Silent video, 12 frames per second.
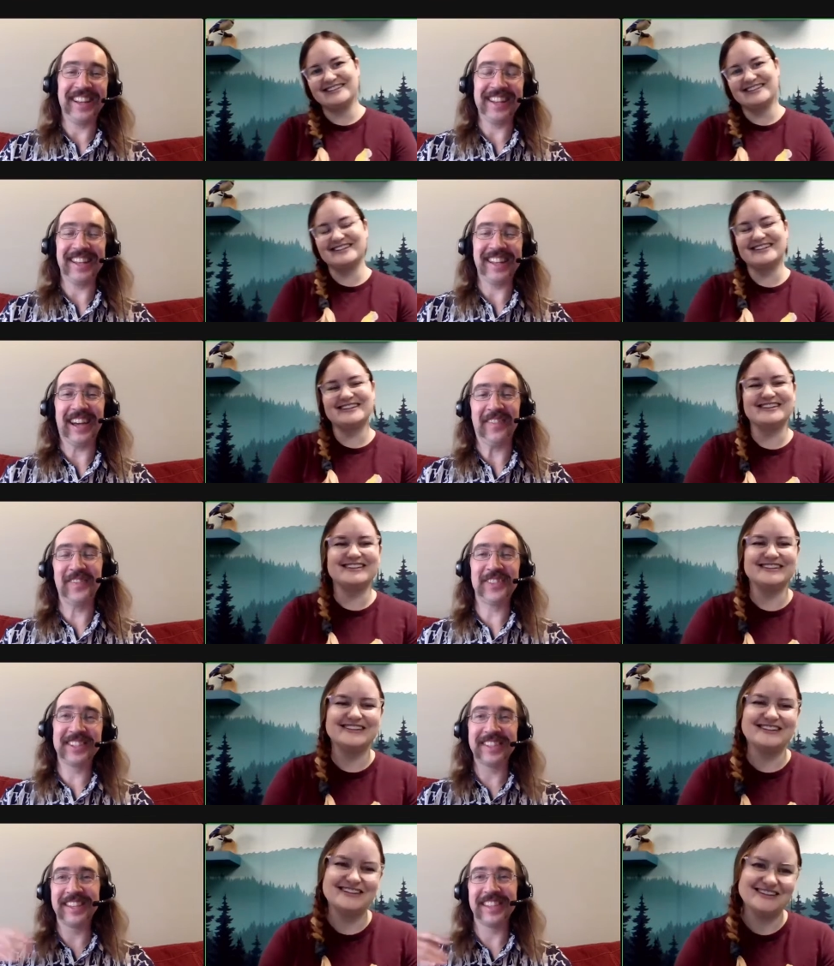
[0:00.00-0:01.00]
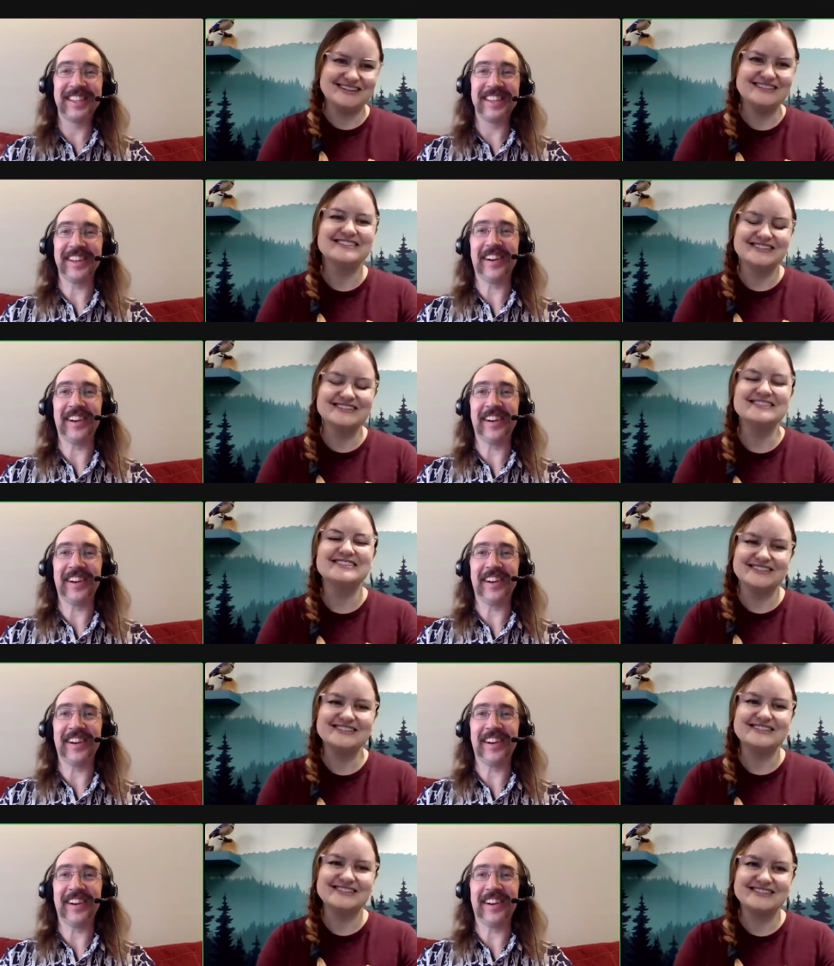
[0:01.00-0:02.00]
Speaker 1: it it helps, you know, I
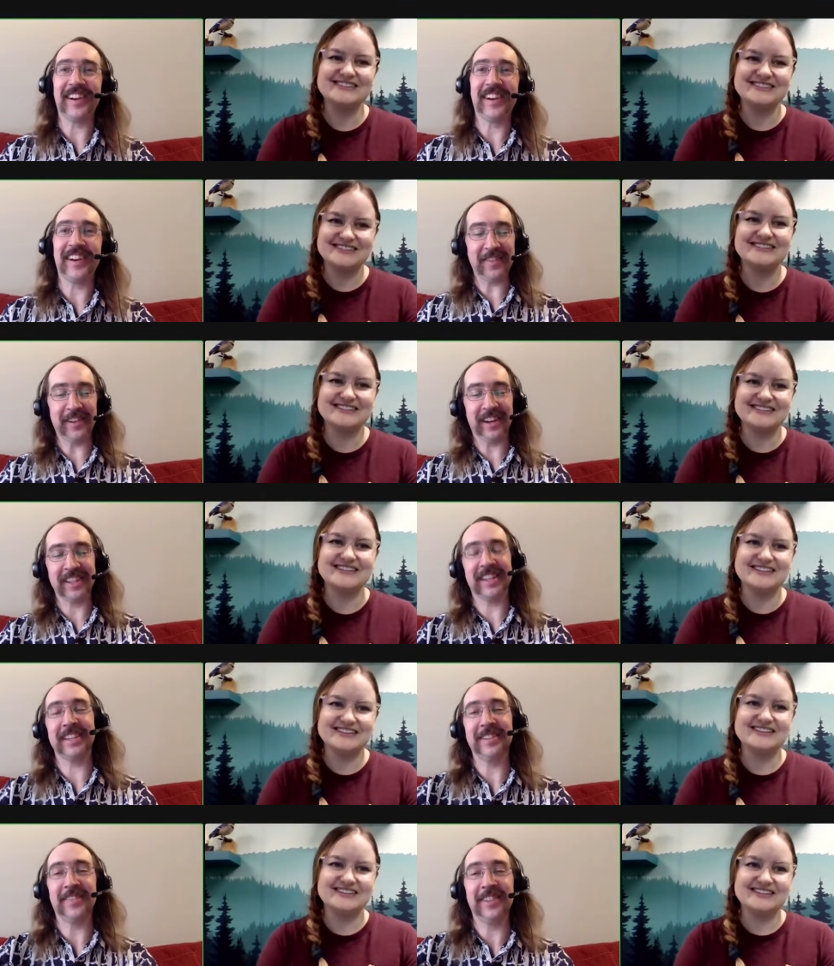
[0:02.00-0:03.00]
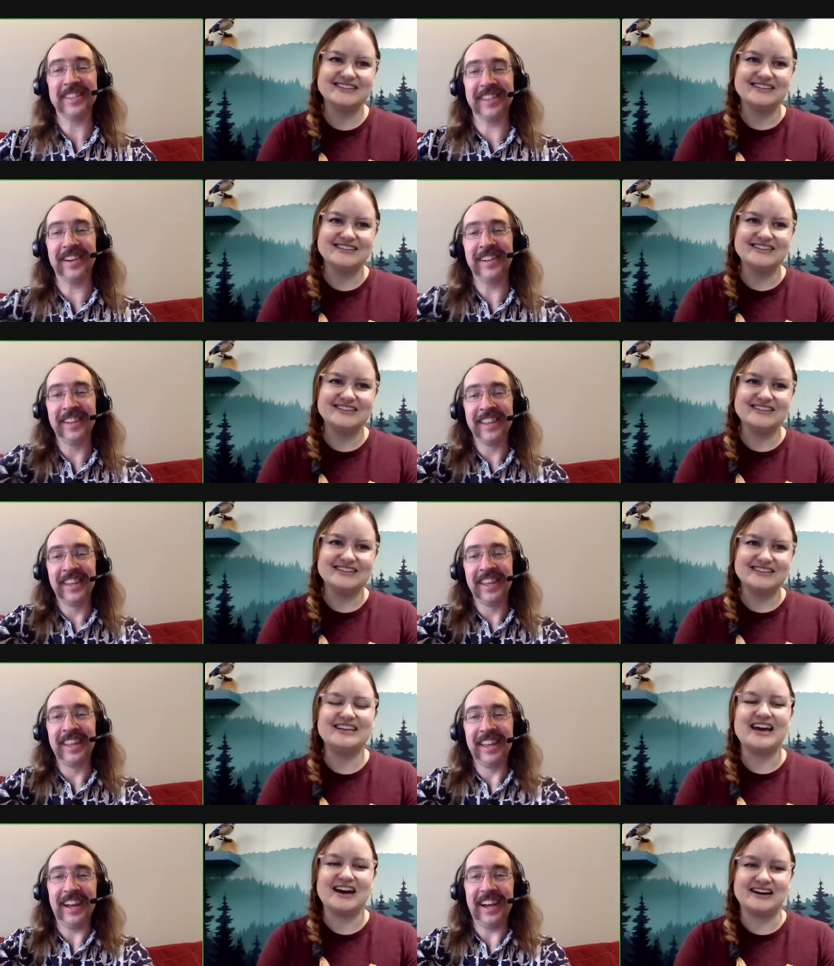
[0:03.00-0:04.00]
think make it more accessible. So
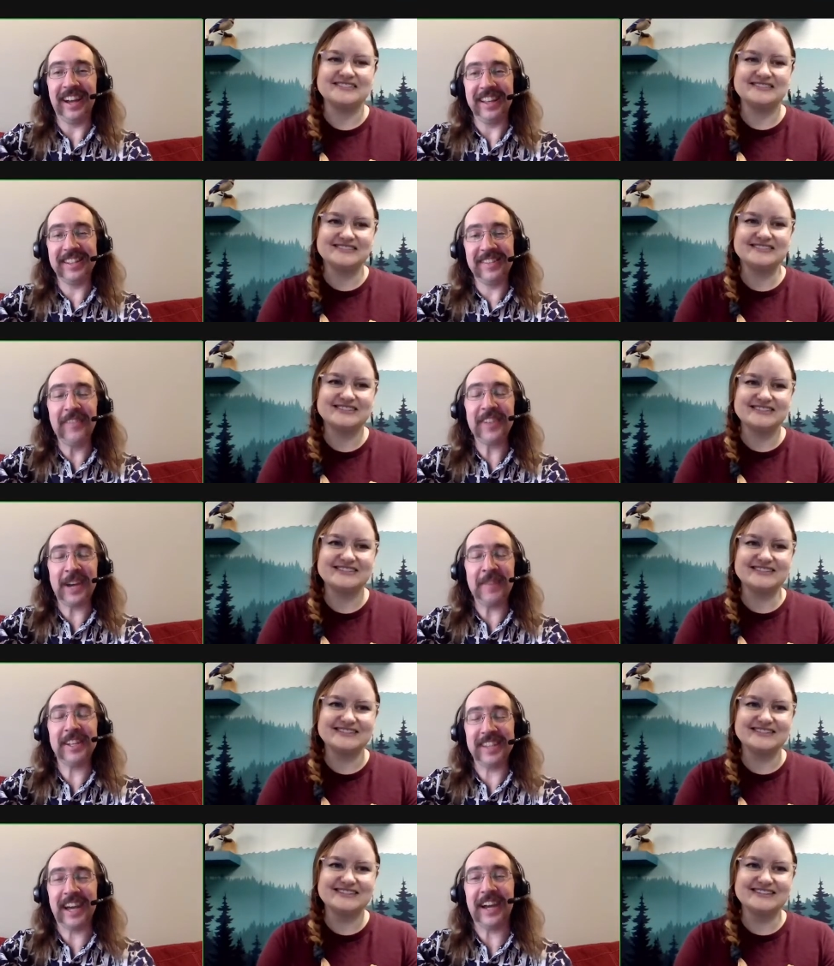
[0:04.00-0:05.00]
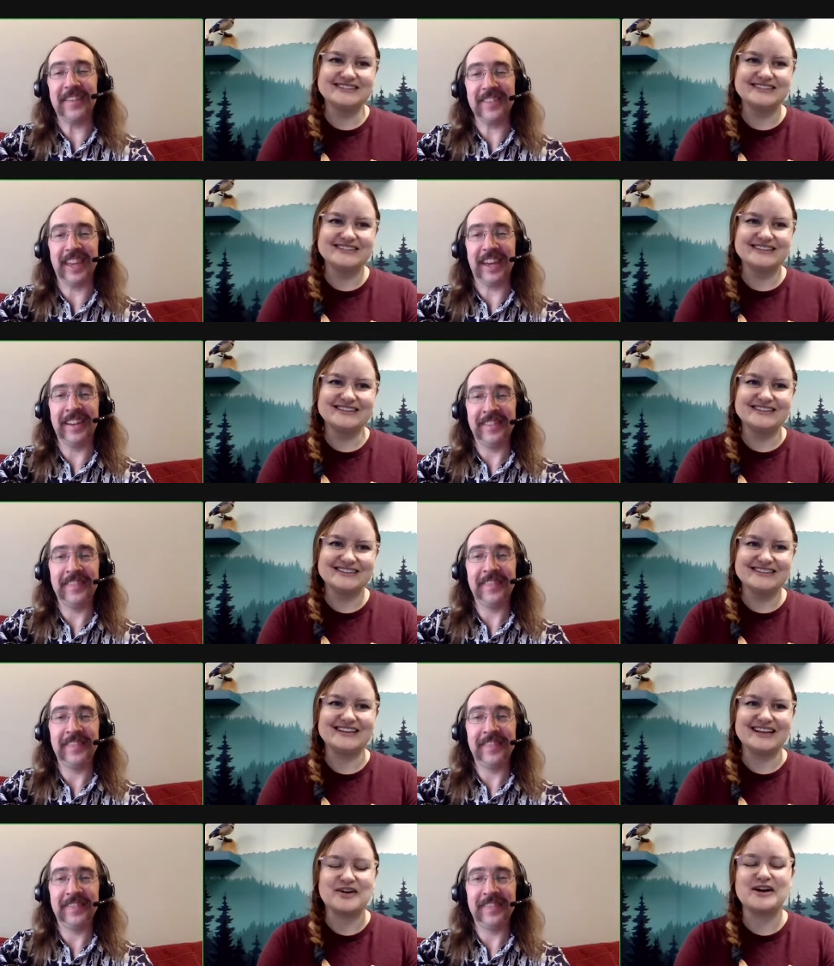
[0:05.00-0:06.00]
yeah, uh, from time to time, yeah.
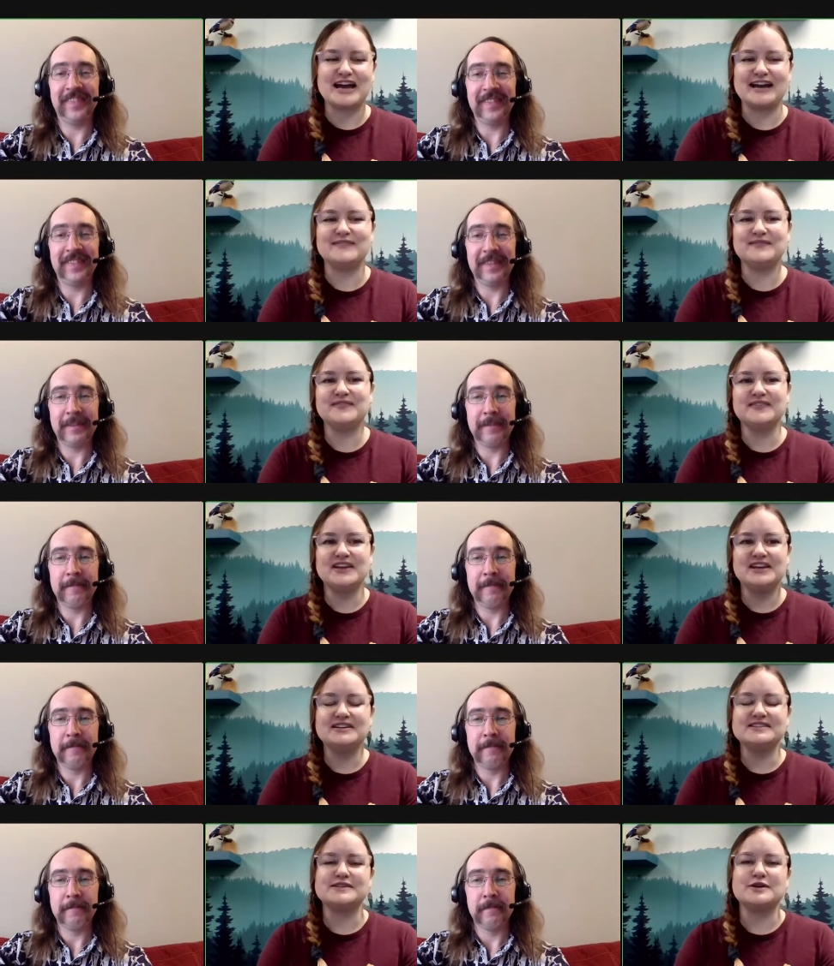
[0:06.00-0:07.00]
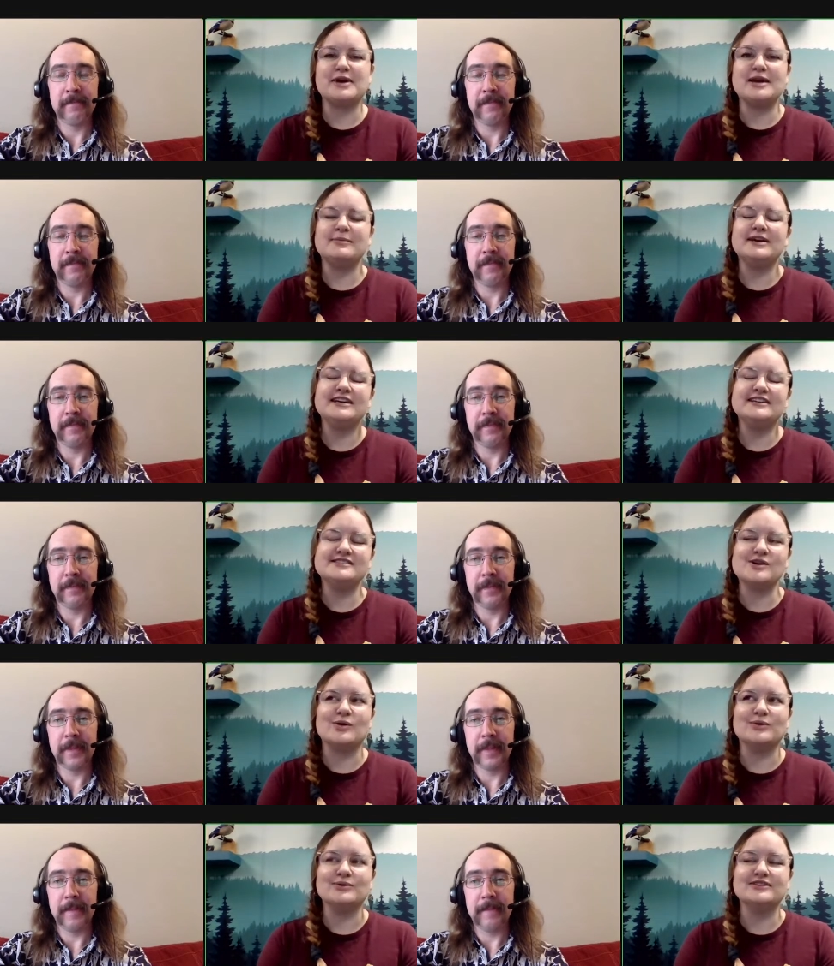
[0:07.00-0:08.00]
Speaker 2: Okay, so maybe
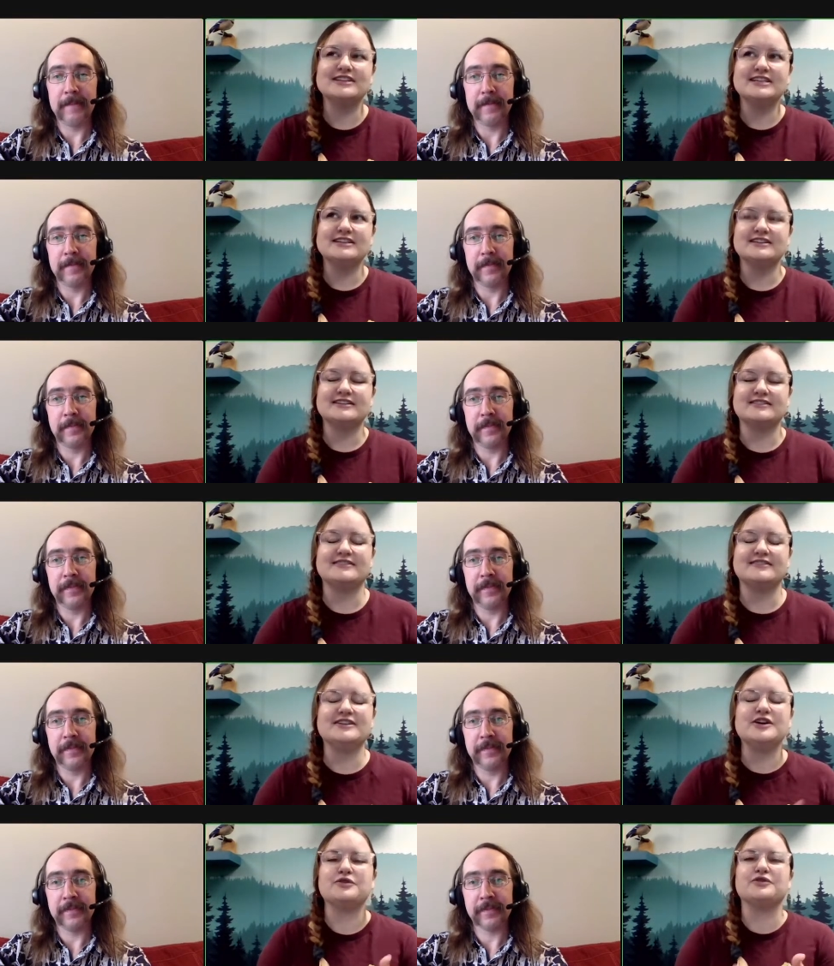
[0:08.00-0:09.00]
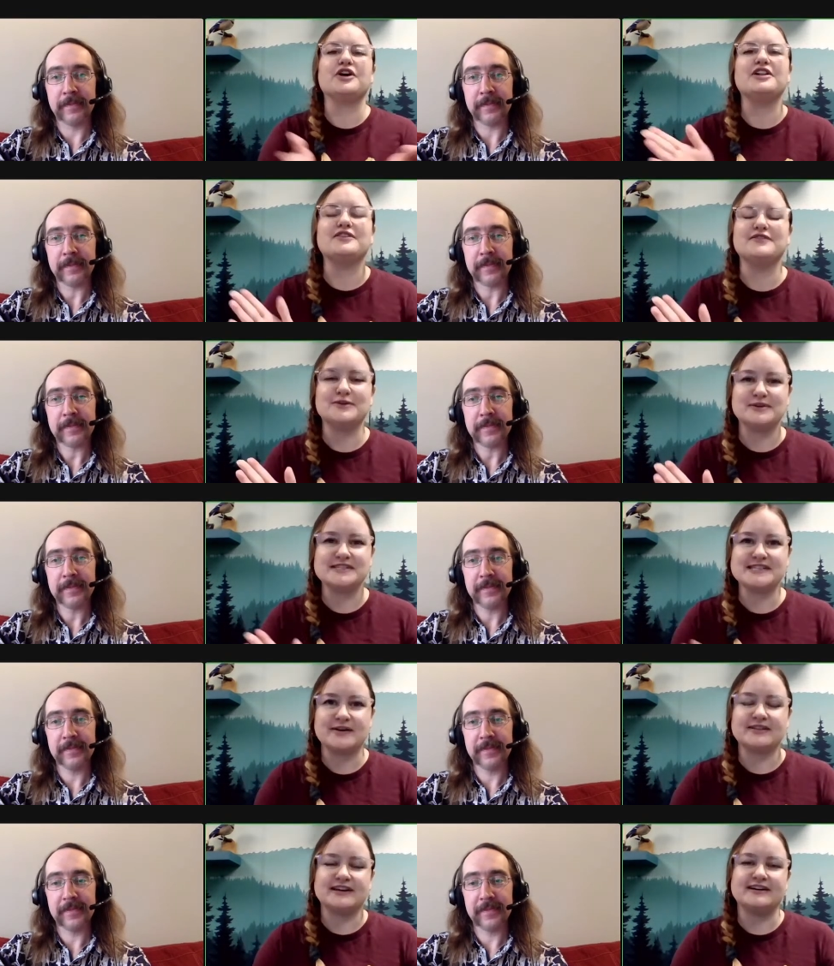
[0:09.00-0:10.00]
don't you know for all our viewers
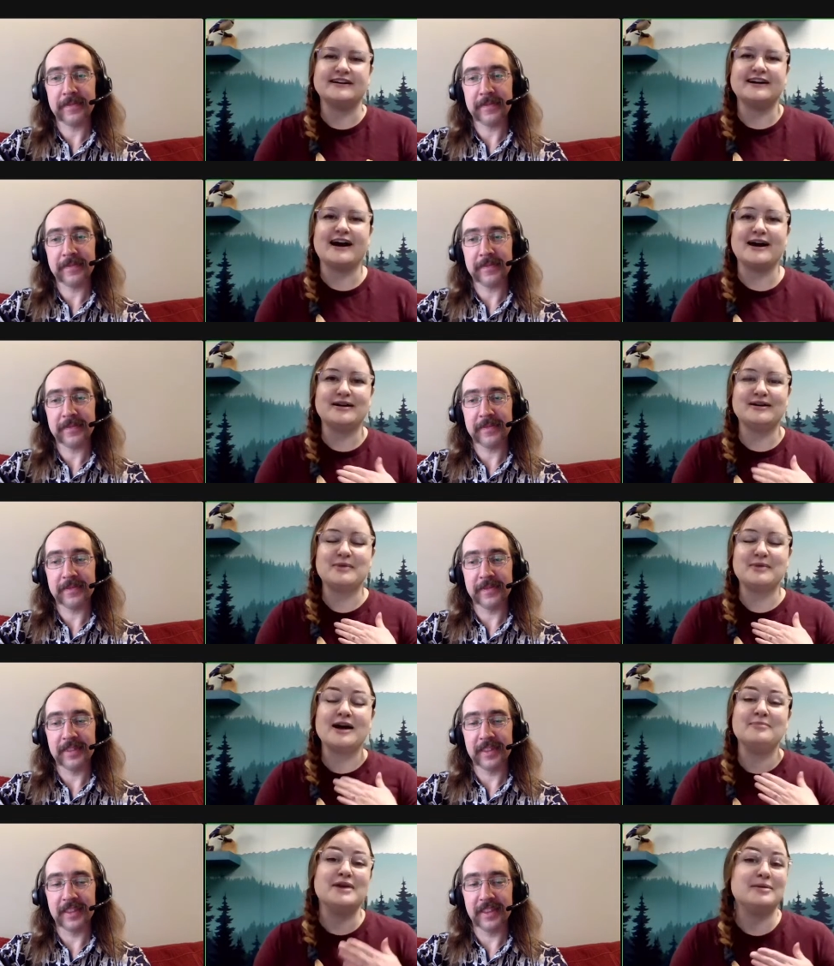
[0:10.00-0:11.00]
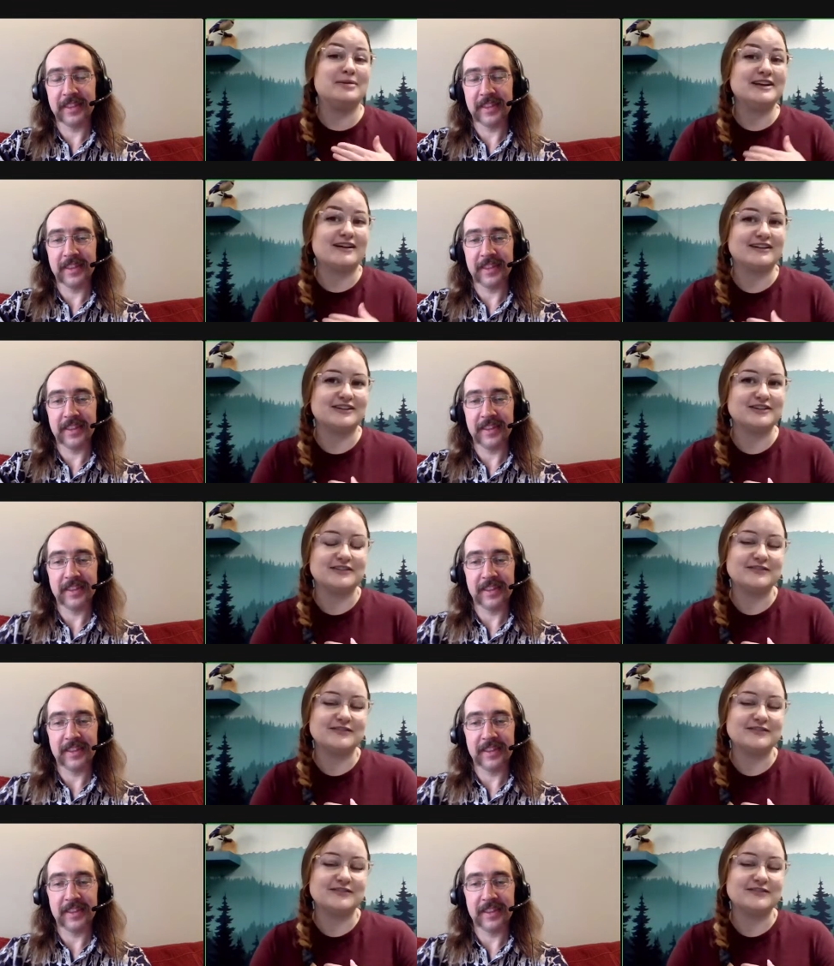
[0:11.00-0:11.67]
out there i i'm maybe not a good